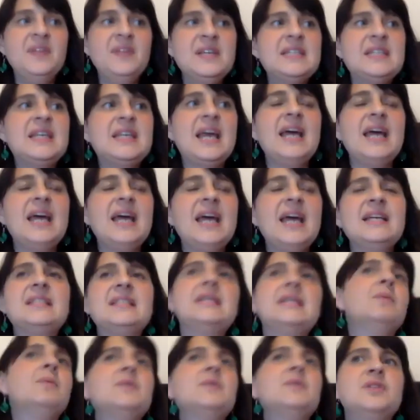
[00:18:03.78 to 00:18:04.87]
case,
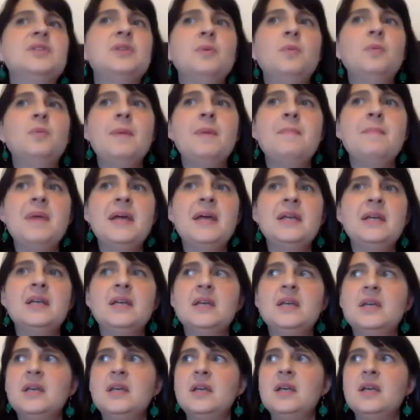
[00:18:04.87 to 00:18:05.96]
it was the women,
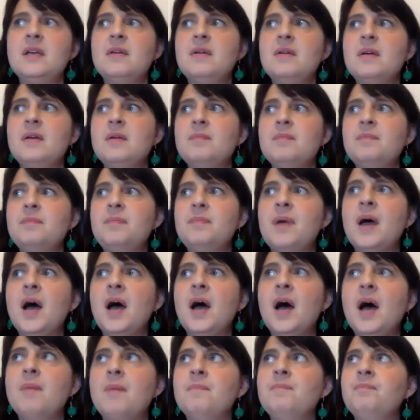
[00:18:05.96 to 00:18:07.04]

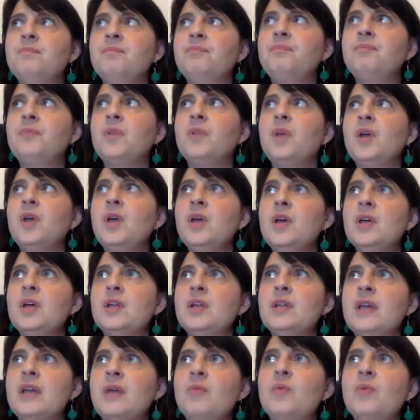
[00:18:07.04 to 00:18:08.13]

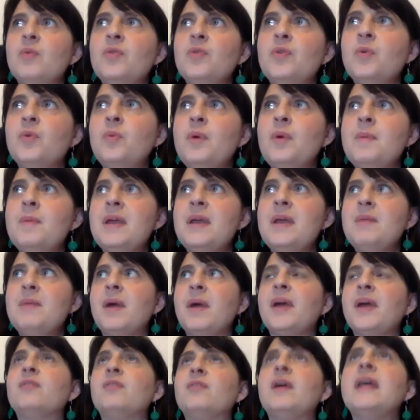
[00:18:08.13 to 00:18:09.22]
the women
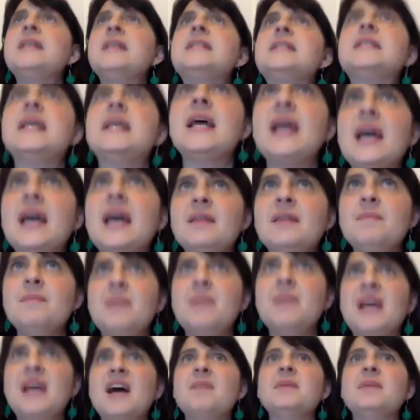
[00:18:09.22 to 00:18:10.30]
migrating and then
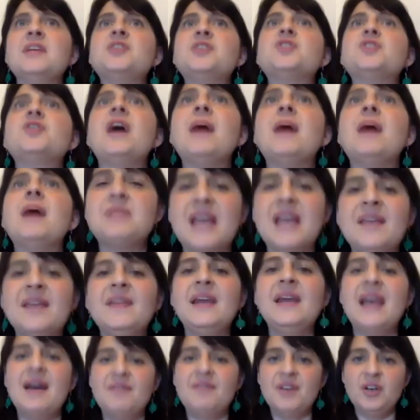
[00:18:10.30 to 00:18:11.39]
becoming trapped and then
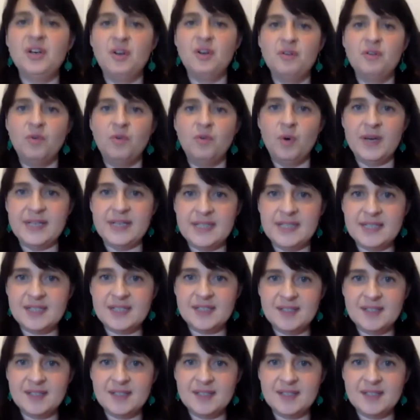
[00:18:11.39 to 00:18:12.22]
having no voice.